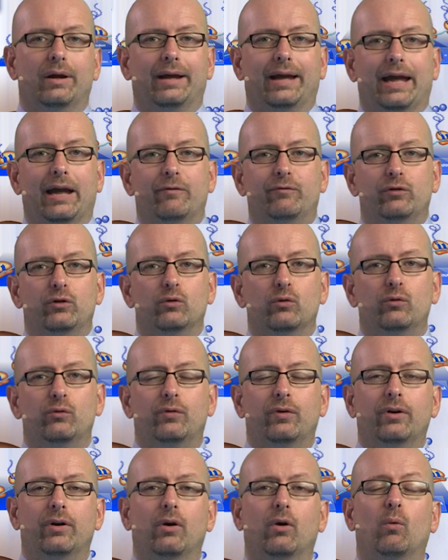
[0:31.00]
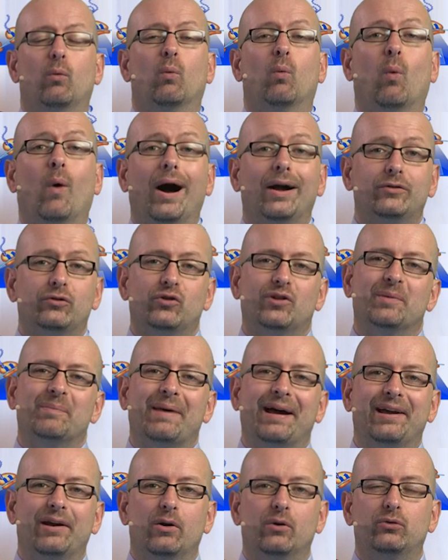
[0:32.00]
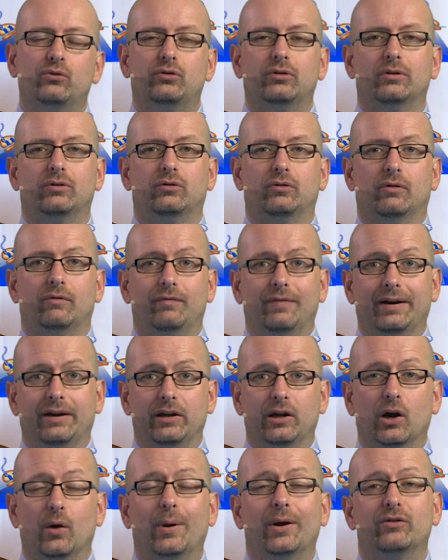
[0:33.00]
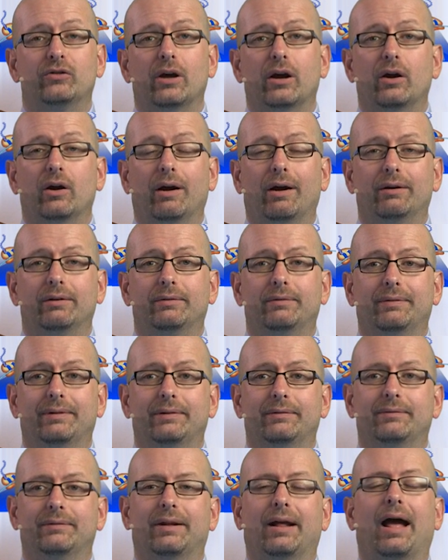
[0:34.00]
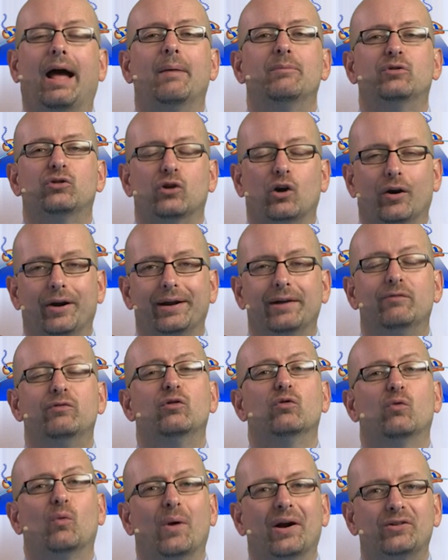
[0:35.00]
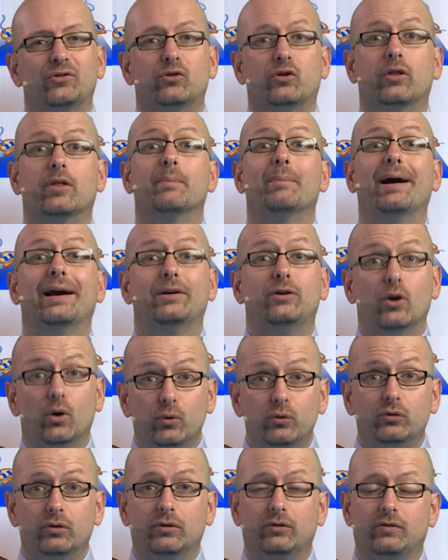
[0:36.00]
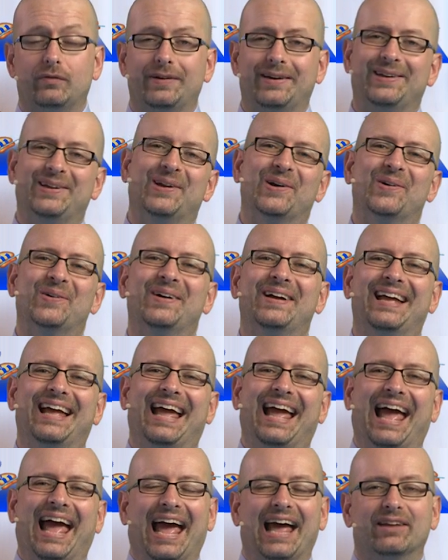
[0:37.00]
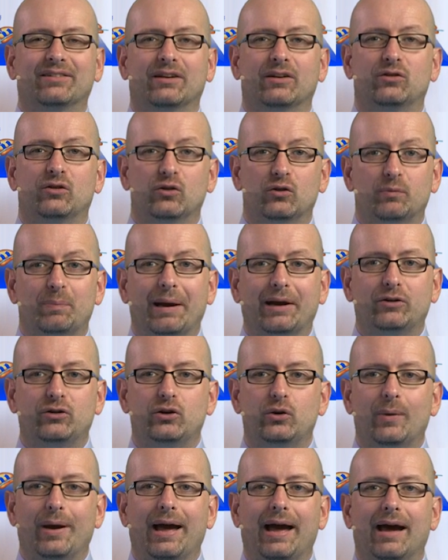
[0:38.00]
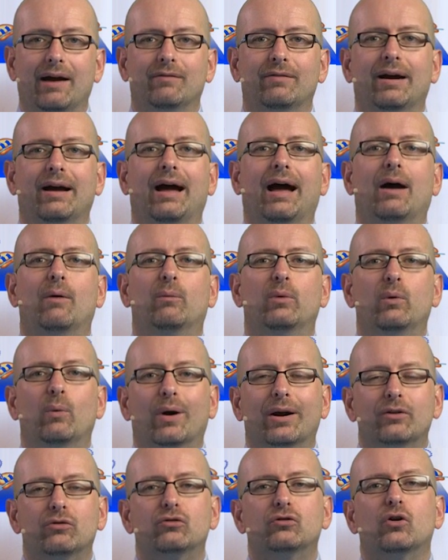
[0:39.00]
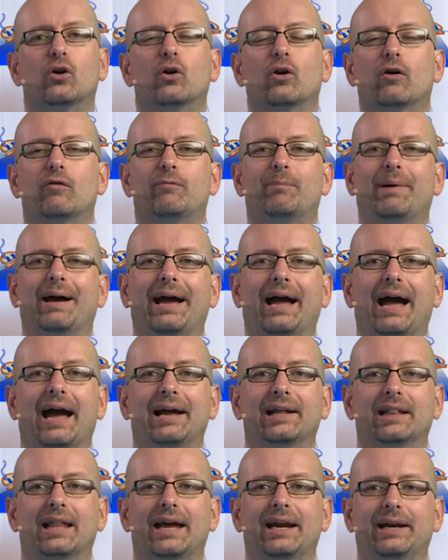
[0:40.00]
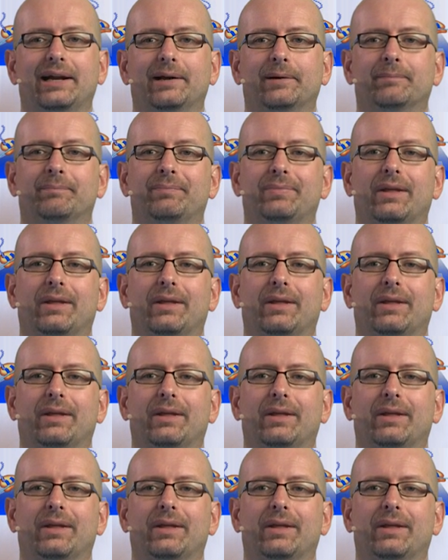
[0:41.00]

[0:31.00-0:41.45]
If you've watched the meiosis video, if you've watched the mitosis video, as I suspect you have, we want to start off by highlighting